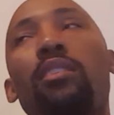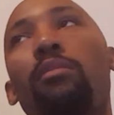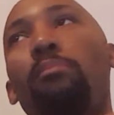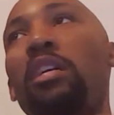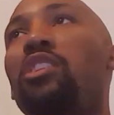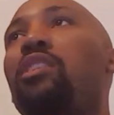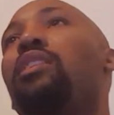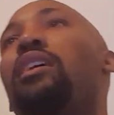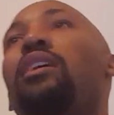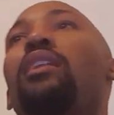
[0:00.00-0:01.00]
to mention
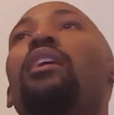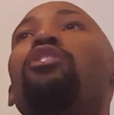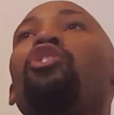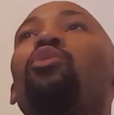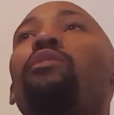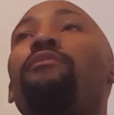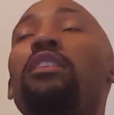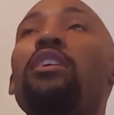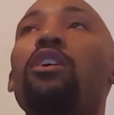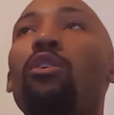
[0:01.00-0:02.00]
in a short
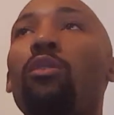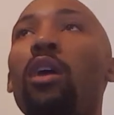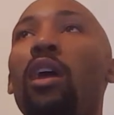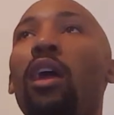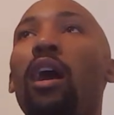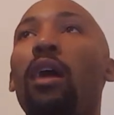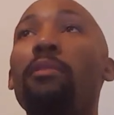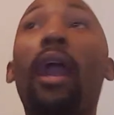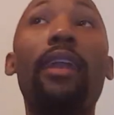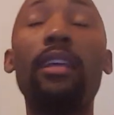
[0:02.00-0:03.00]
video
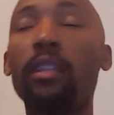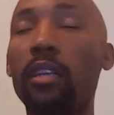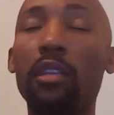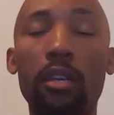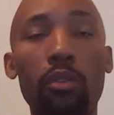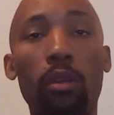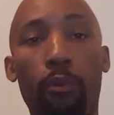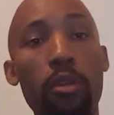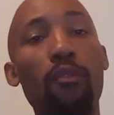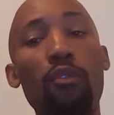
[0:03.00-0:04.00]
that I didn't get to do, the
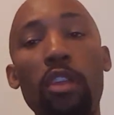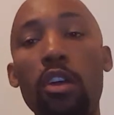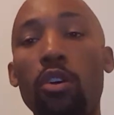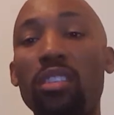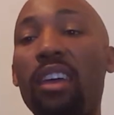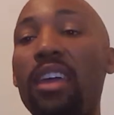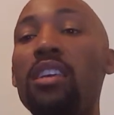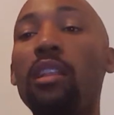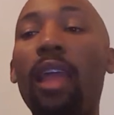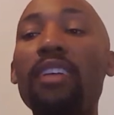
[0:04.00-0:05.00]
preview video, is that
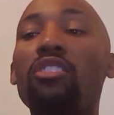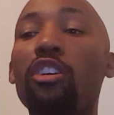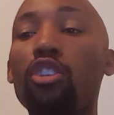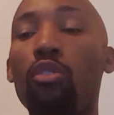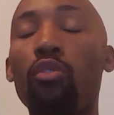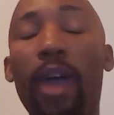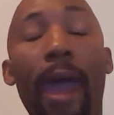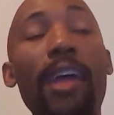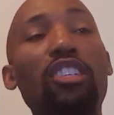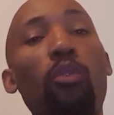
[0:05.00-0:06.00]
he likes to control the
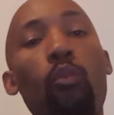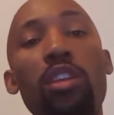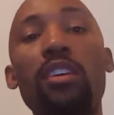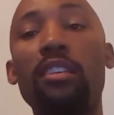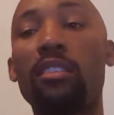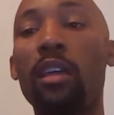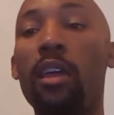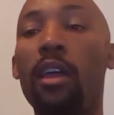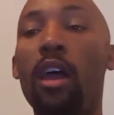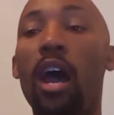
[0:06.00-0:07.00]
action with his
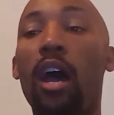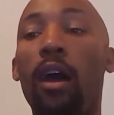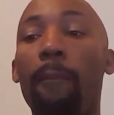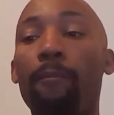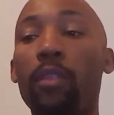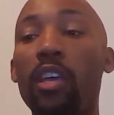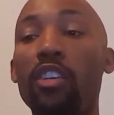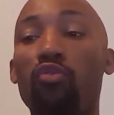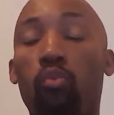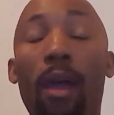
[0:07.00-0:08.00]

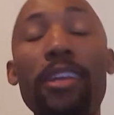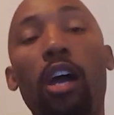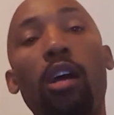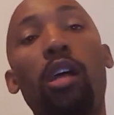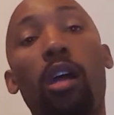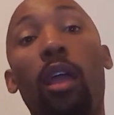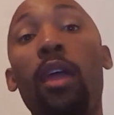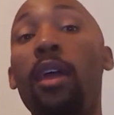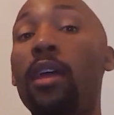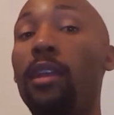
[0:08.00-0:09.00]
right hook.
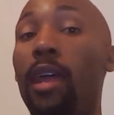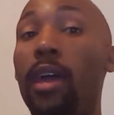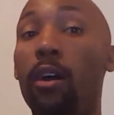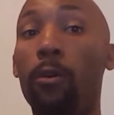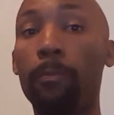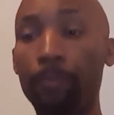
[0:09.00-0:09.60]
Now,